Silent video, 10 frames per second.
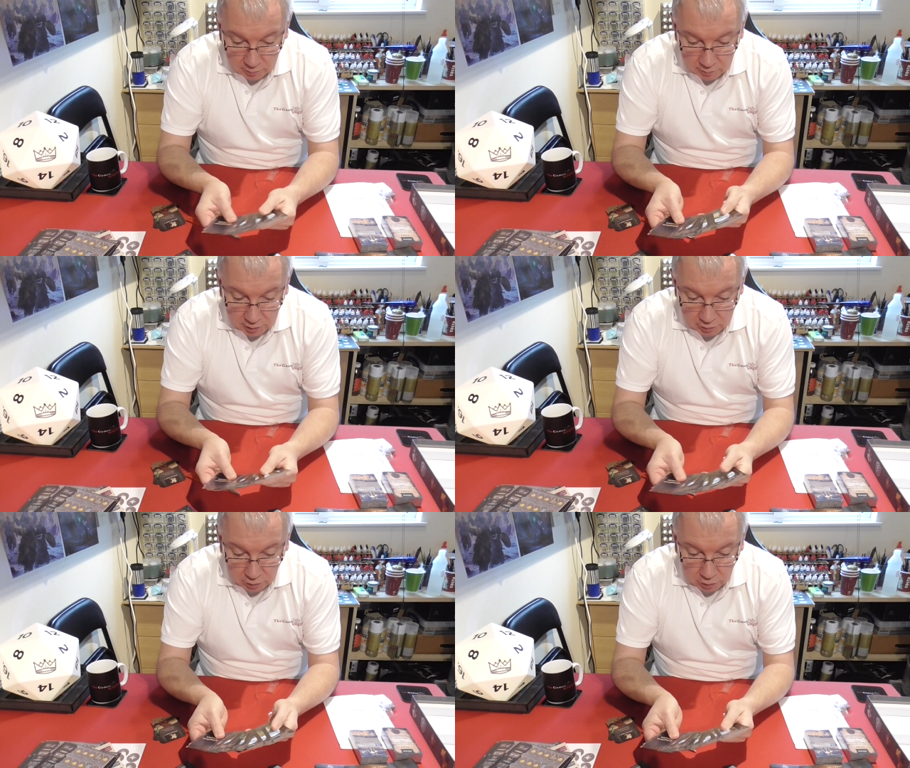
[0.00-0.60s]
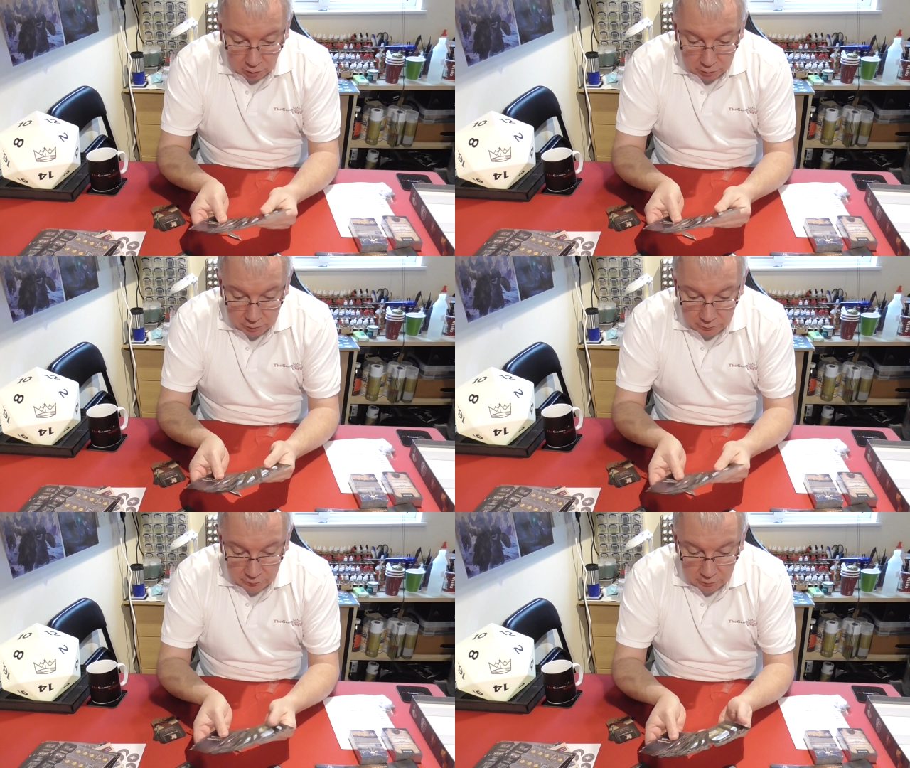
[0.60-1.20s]
there's a lot
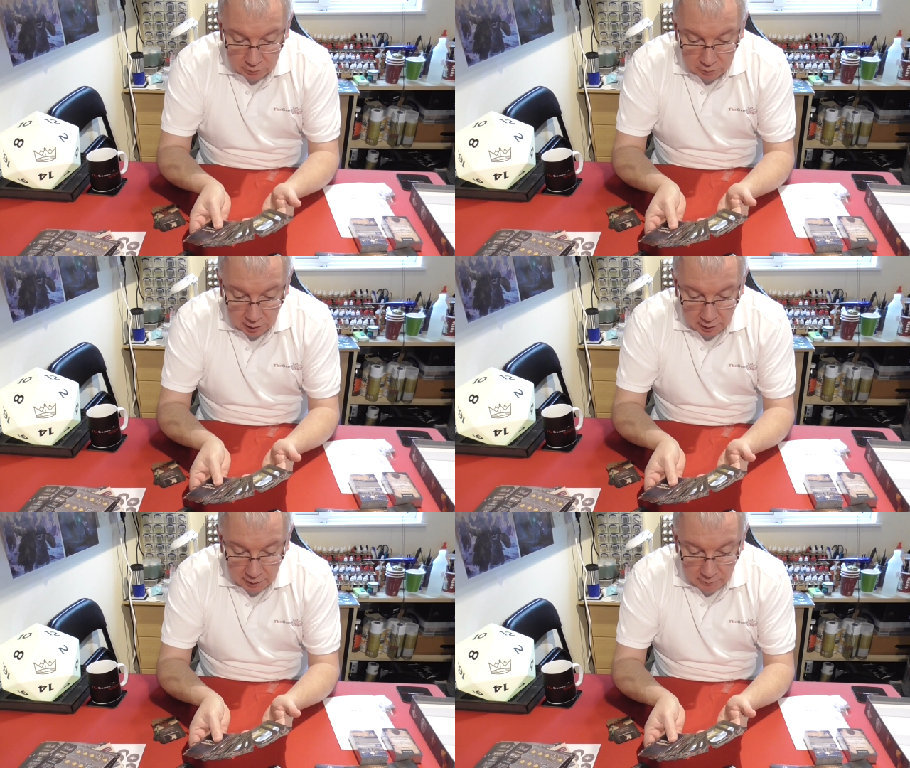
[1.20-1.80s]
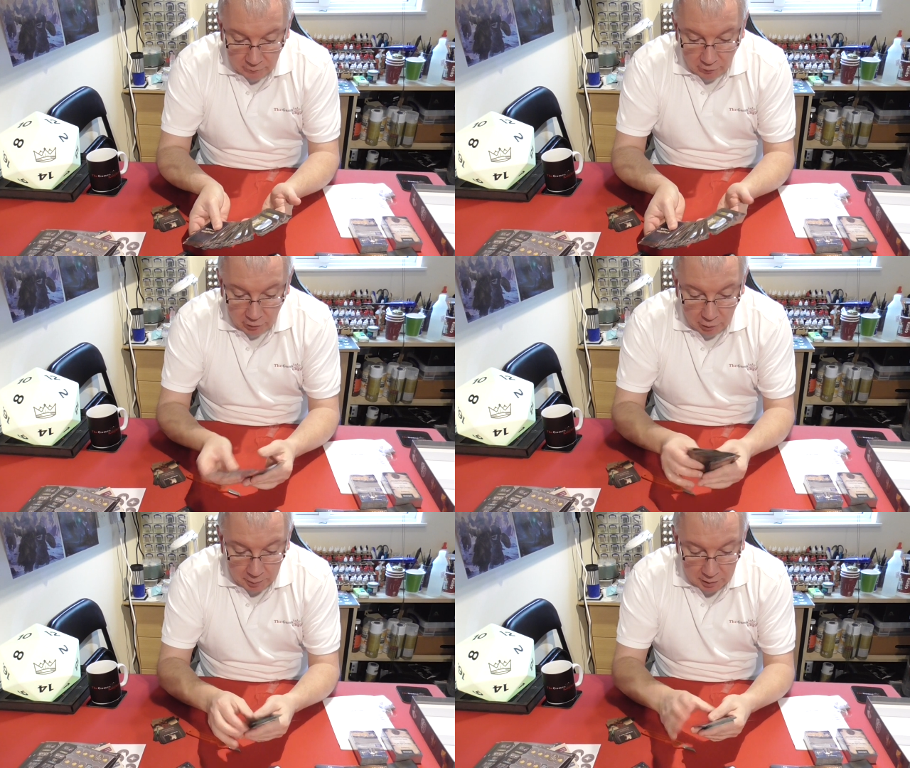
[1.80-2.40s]
of
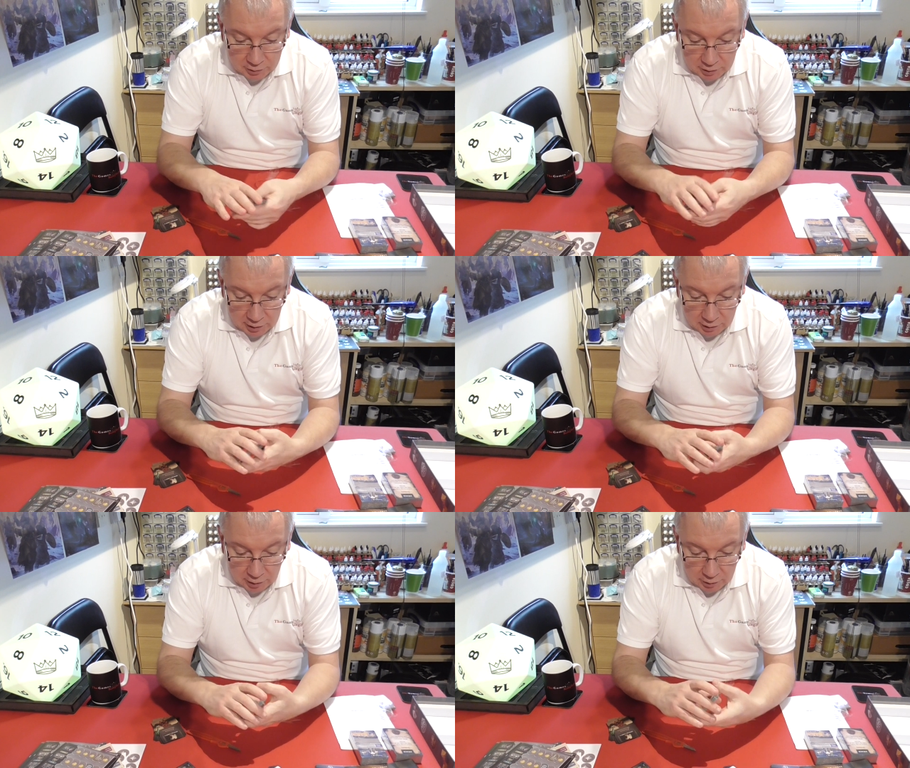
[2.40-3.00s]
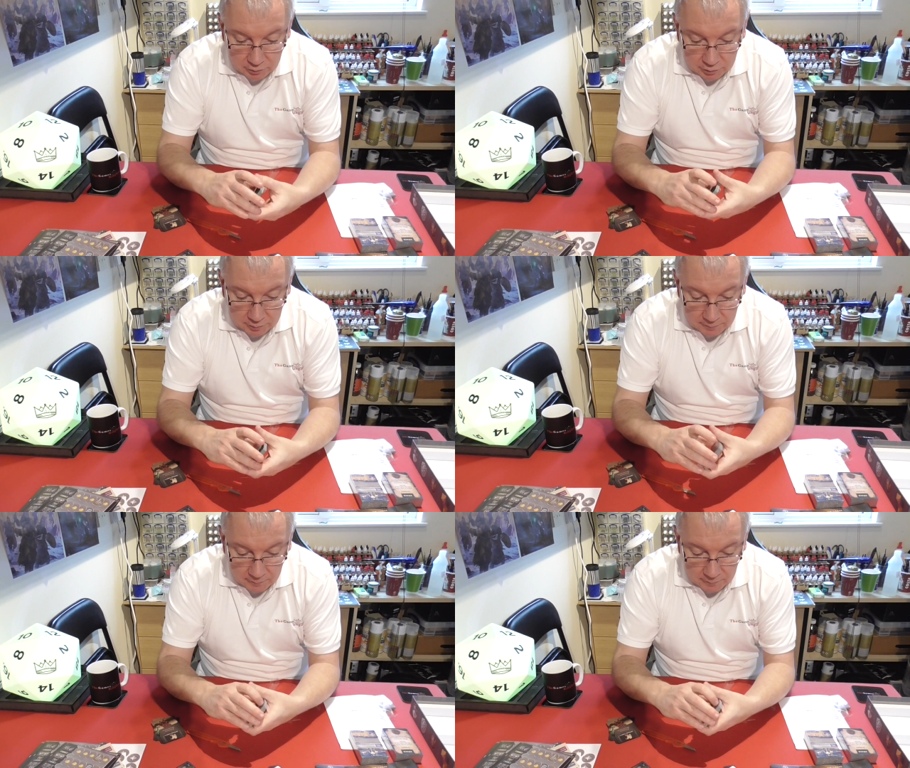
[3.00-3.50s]
variability in those.